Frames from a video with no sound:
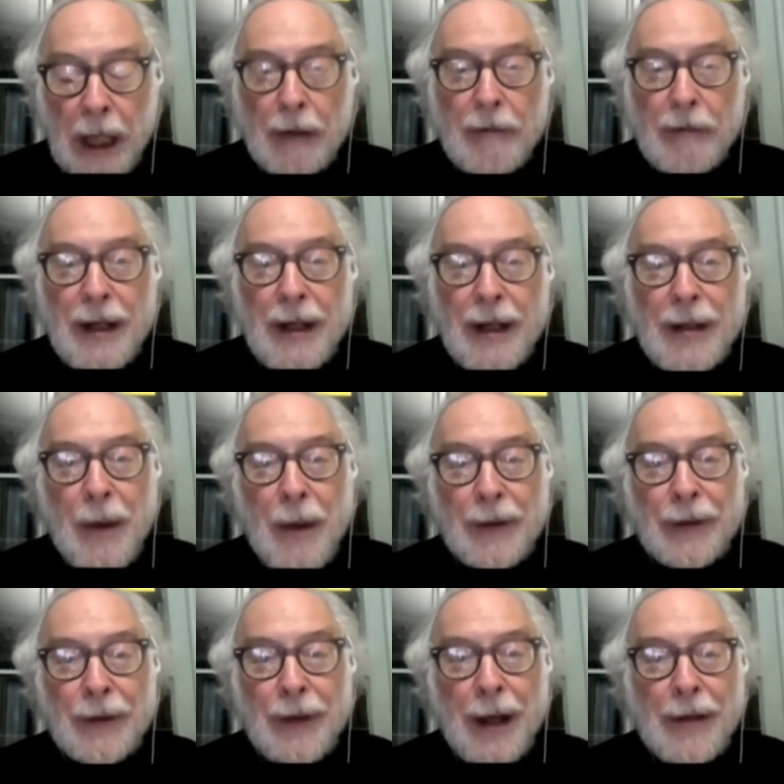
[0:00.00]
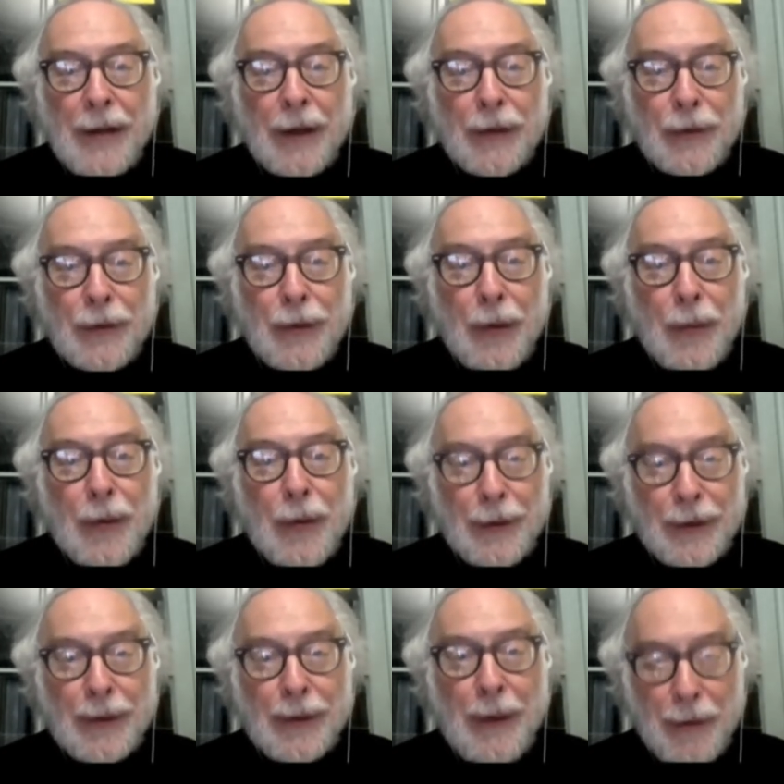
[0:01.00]
Hilary, do you want to say just two
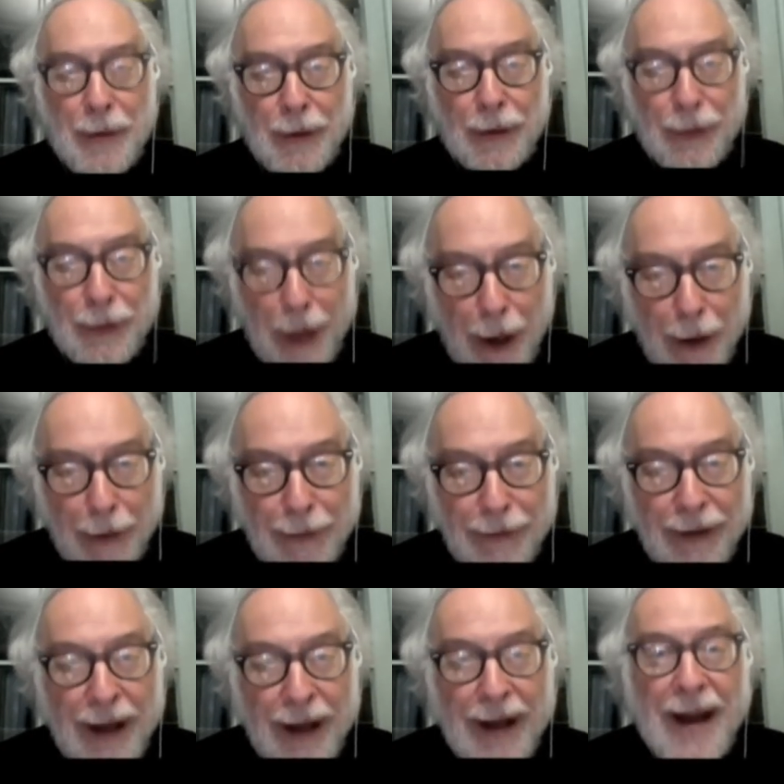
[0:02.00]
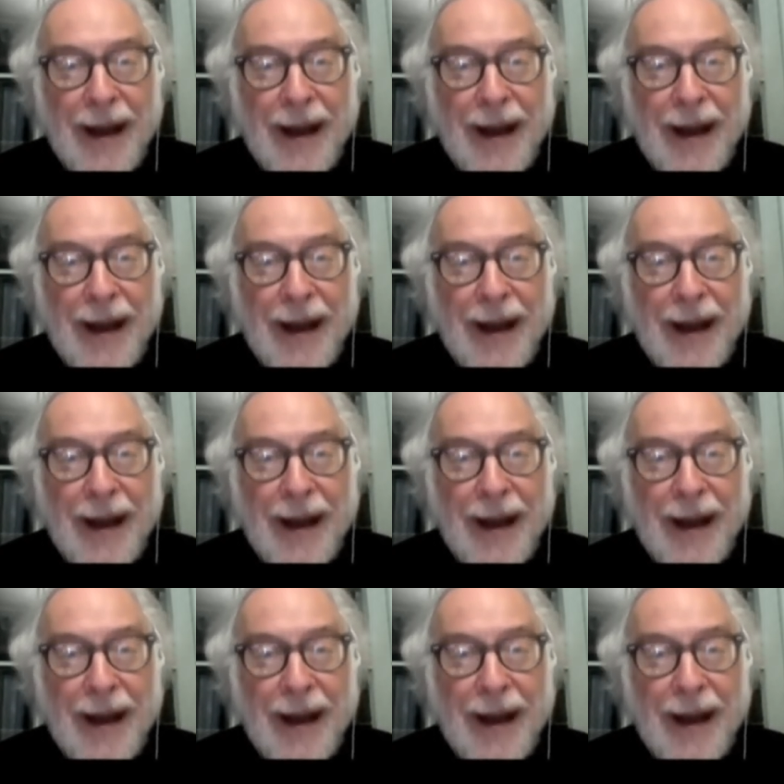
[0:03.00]
words about yourself